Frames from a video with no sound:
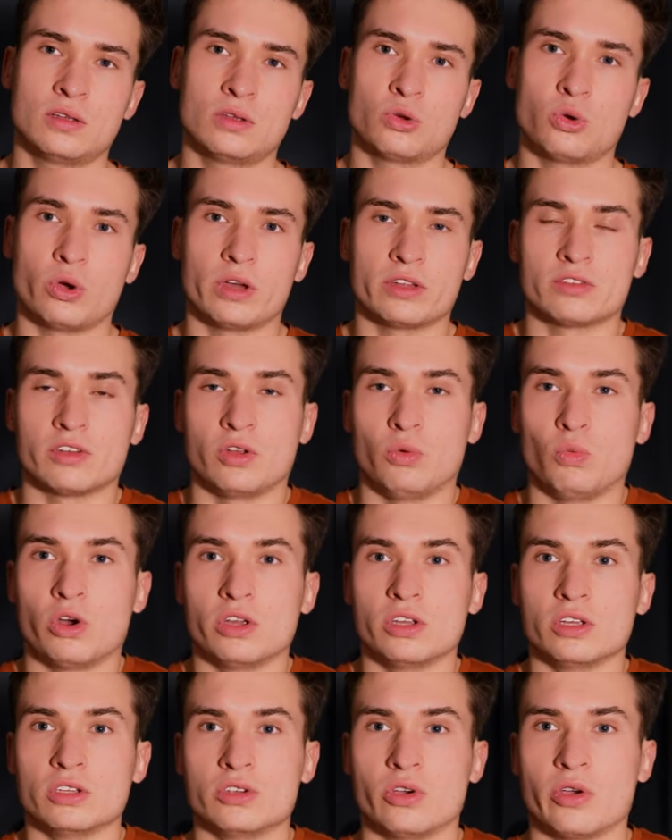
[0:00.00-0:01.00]
questioning
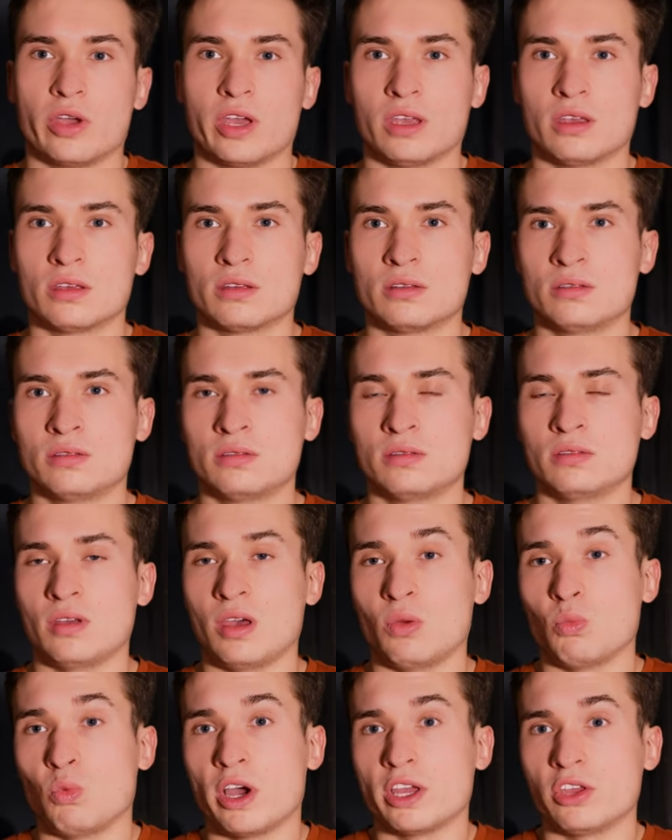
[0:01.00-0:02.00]
what you're doing
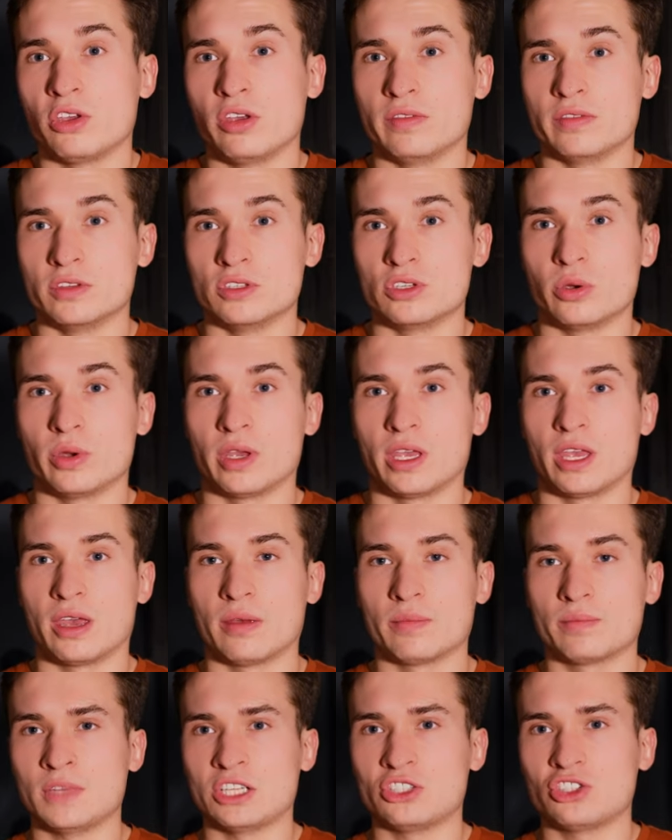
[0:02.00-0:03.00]
and why you're even doing
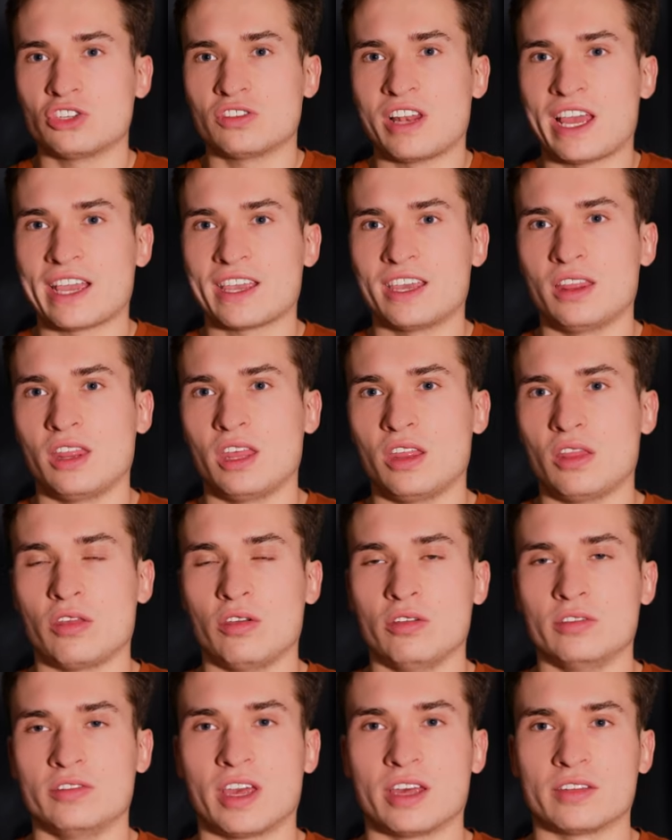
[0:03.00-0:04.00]
it, and just lacking
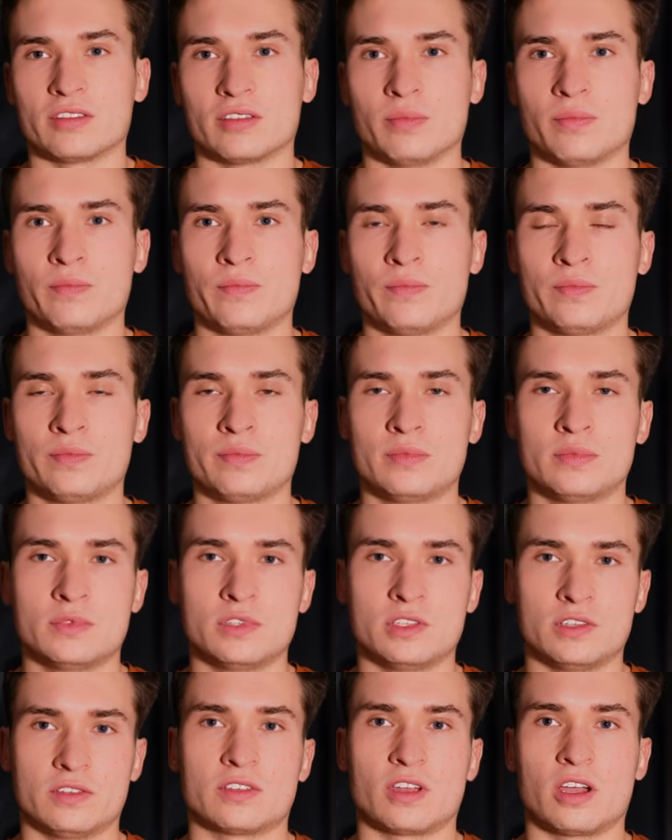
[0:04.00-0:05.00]
enthusiasm
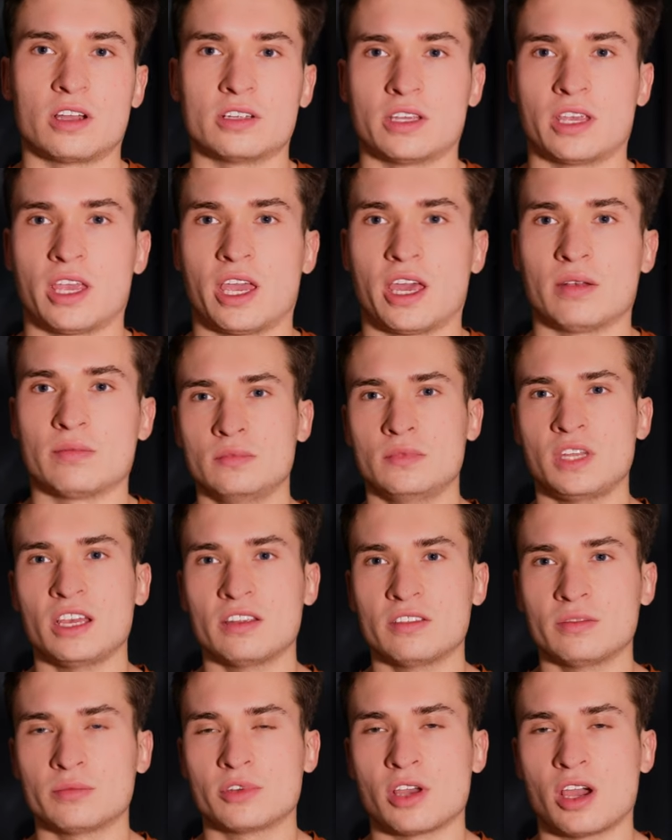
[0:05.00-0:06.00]
to start again,
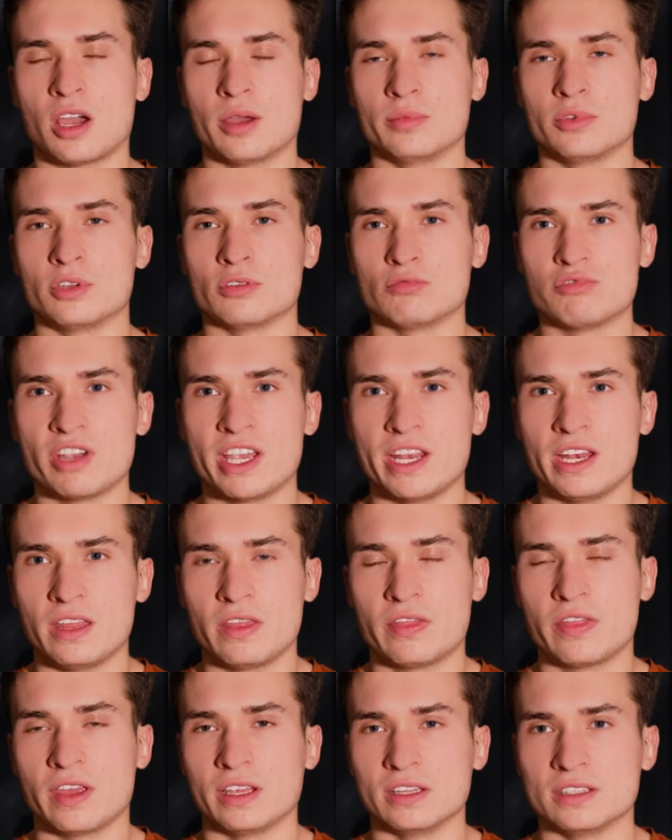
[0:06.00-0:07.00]
take some time to
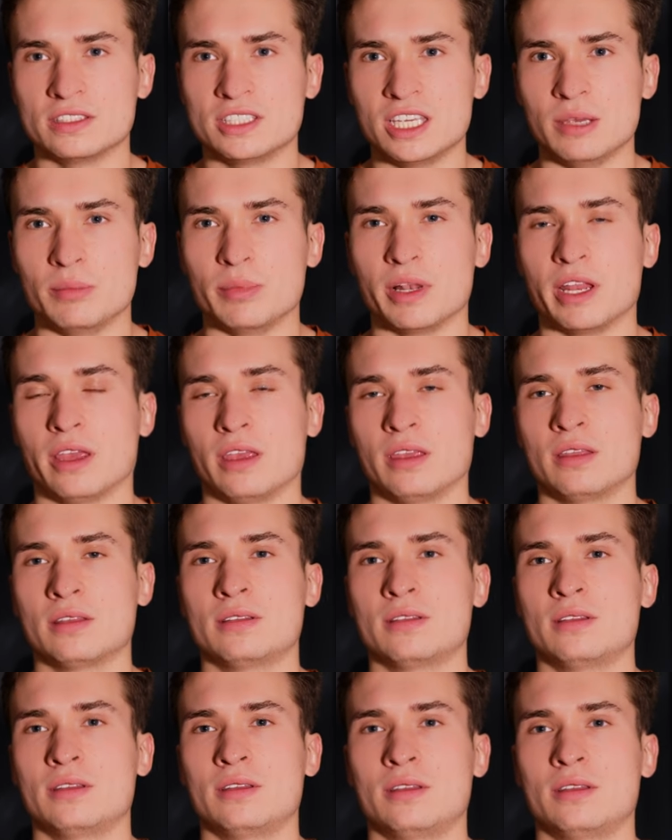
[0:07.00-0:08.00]
really think deeply
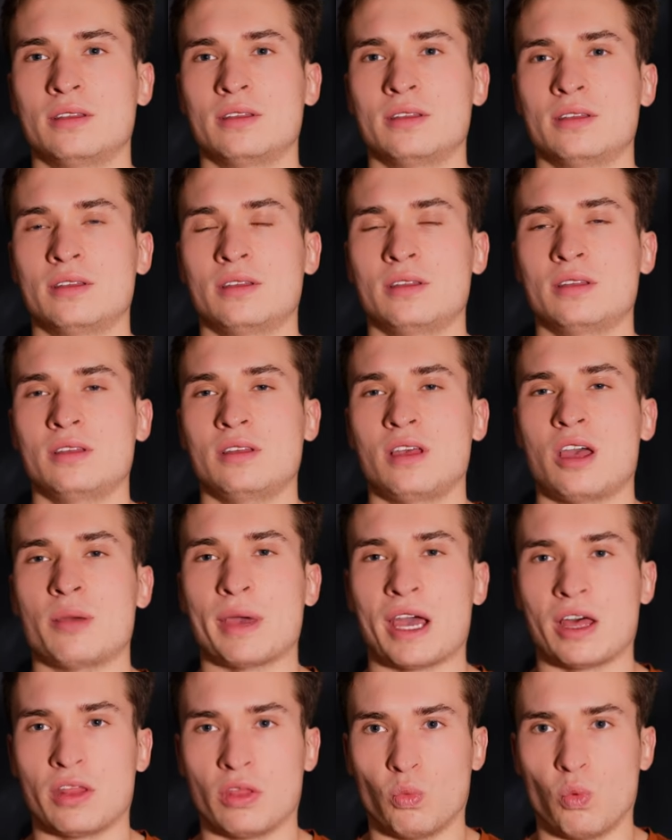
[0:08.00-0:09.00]

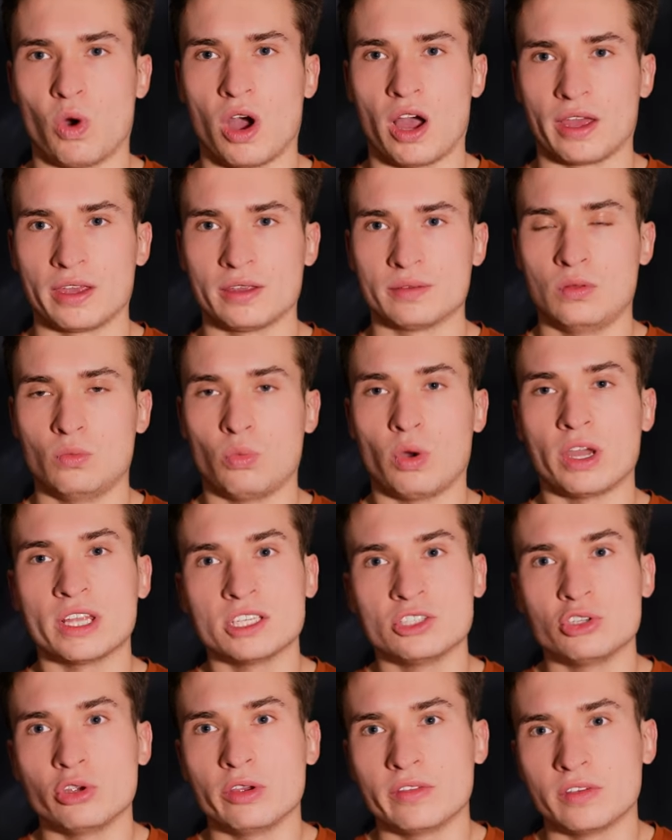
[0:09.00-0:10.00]
about the why. Why
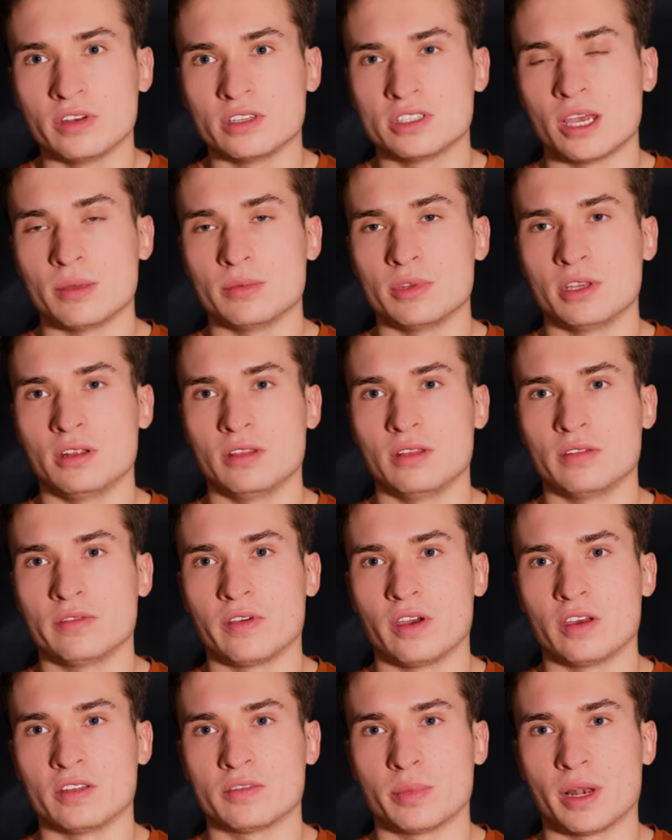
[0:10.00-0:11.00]
did you even attempt it in the
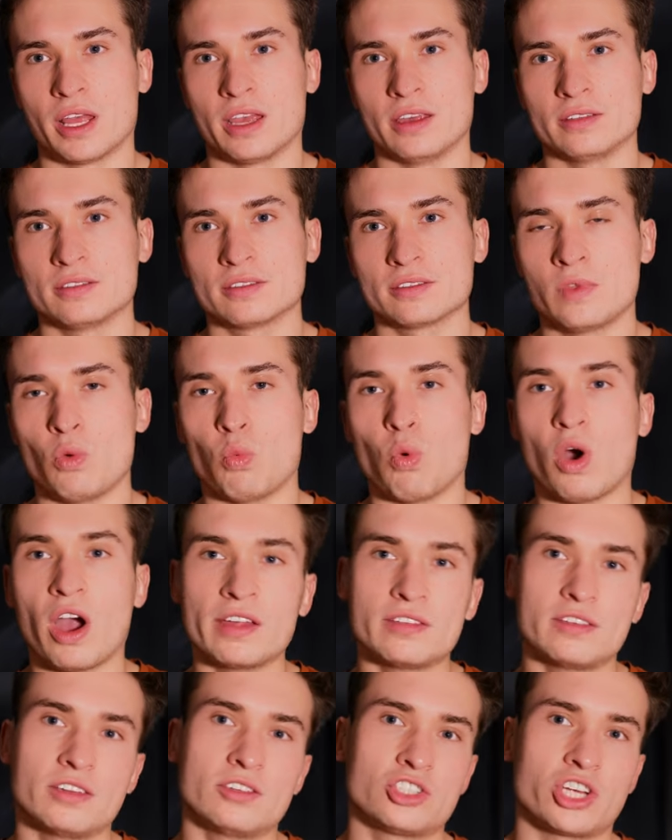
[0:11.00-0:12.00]
first place?
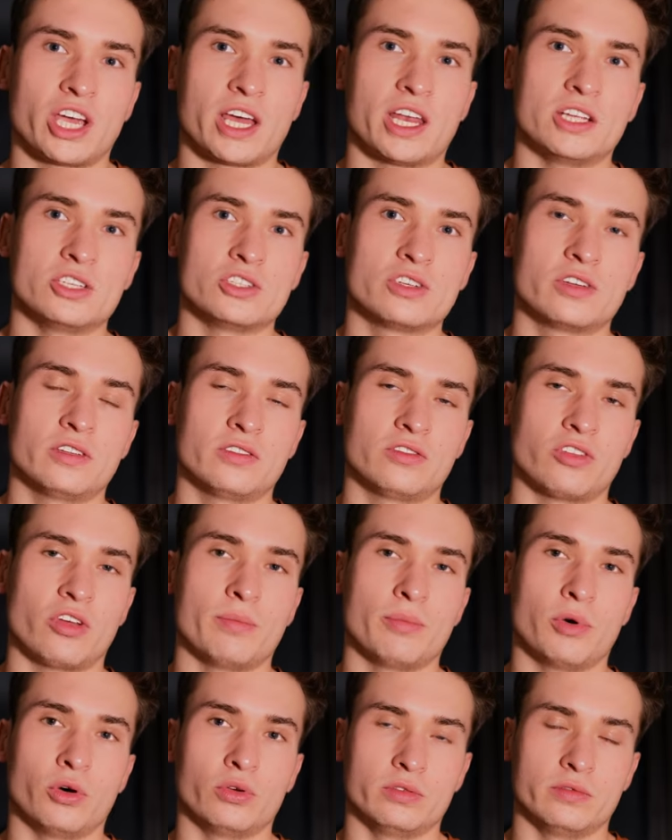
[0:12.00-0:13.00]
Why is this challenge so
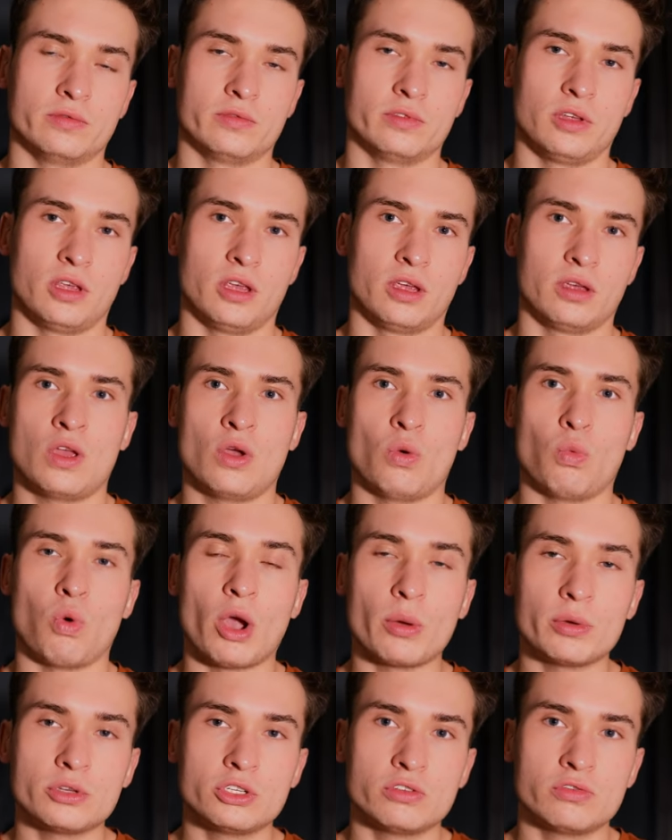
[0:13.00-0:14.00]
important for you?
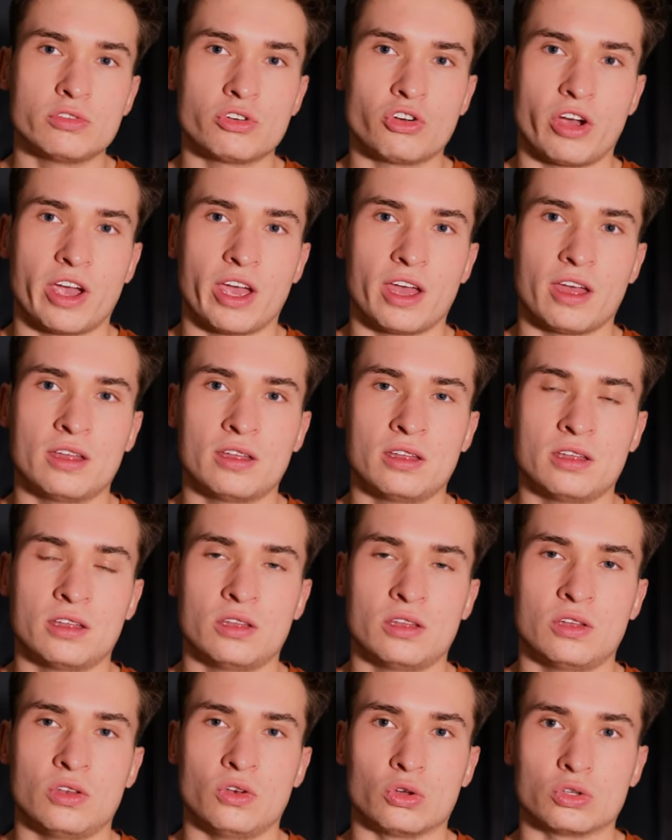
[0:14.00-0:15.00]
Why would you regret
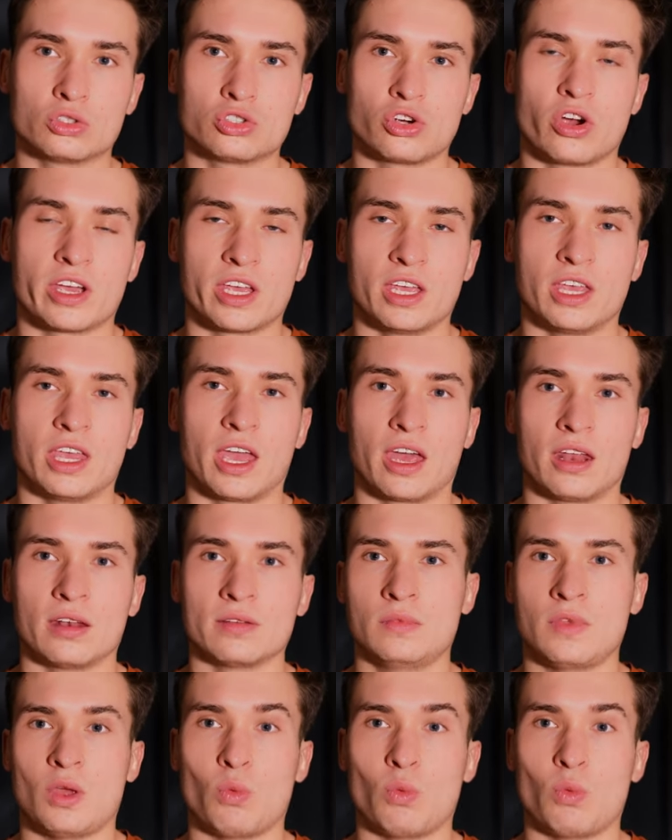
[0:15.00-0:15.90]
not trying again?